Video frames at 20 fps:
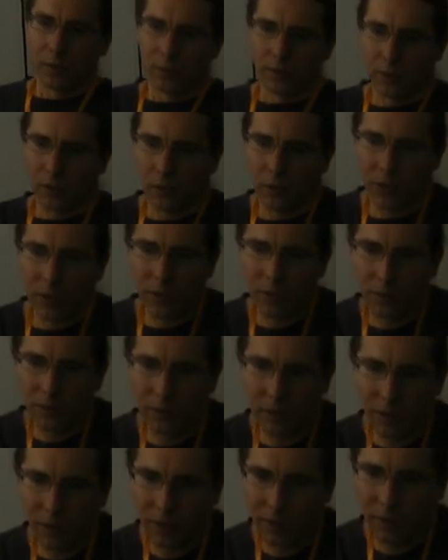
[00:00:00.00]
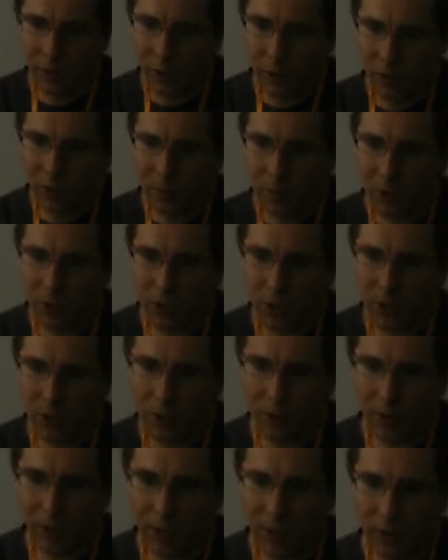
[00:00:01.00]
So I can load up a
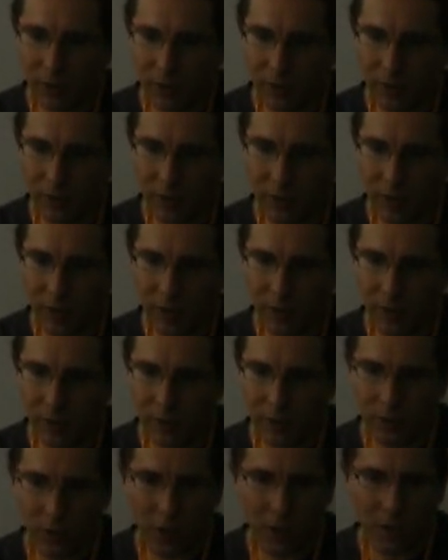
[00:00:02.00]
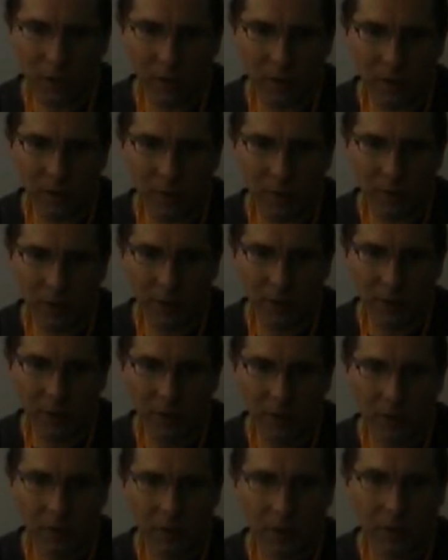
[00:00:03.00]
show, I guess, and talk a little bit
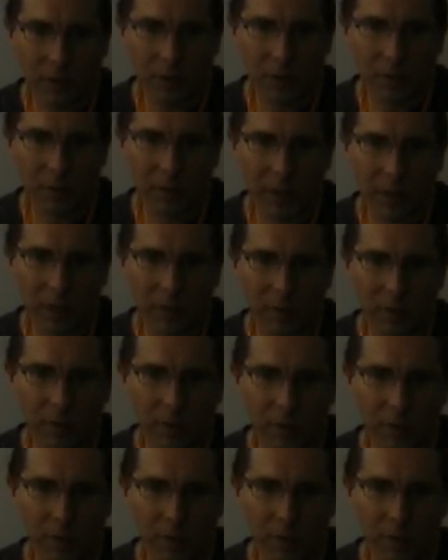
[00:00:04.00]
about.